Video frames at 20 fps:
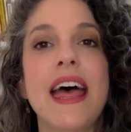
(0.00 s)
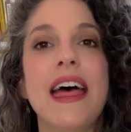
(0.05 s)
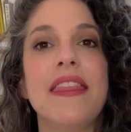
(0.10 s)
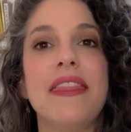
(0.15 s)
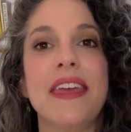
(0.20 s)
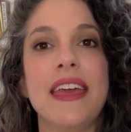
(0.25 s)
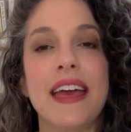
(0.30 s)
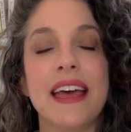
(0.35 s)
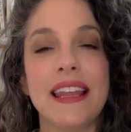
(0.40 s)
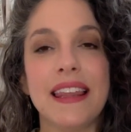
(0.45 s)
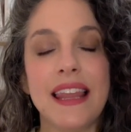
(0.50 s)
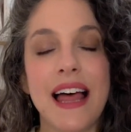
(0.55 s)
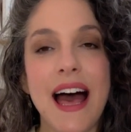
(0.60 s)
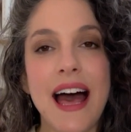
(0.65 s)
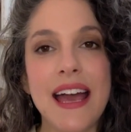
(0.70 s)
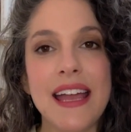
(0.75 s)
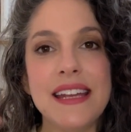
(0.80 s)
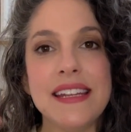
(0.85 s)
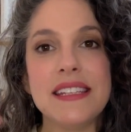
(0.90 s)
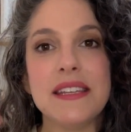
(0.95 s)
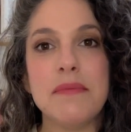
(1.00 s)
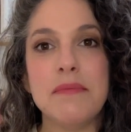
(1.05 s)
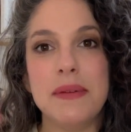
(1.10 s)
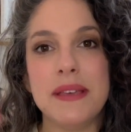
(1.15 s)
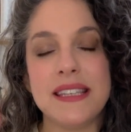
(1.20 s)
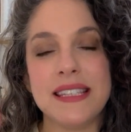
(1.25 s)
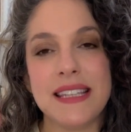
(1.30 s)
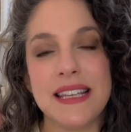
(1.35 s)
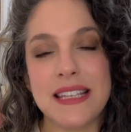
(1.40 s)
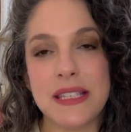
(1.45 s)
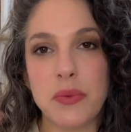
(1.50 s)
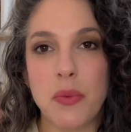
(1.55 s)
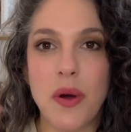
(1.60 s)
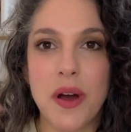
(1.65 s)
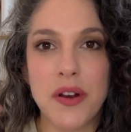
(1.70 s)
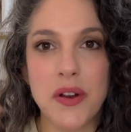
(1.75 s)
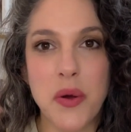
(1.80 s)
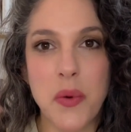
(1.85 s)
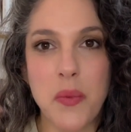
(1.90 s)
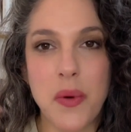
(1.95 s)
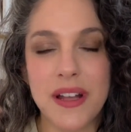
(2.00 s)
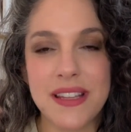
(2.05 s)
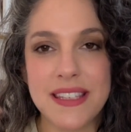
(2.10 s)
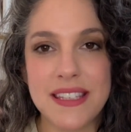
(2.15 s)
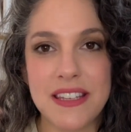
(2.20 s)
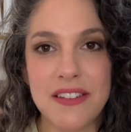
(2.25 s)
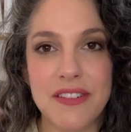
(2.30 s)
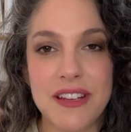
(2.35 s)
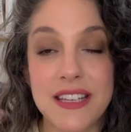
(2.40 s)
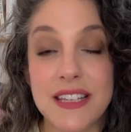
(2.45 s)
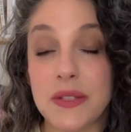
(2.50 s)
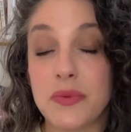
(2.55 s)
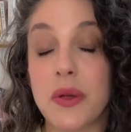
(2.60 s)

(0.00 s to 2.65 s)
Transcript: the Aligned Business 101 series.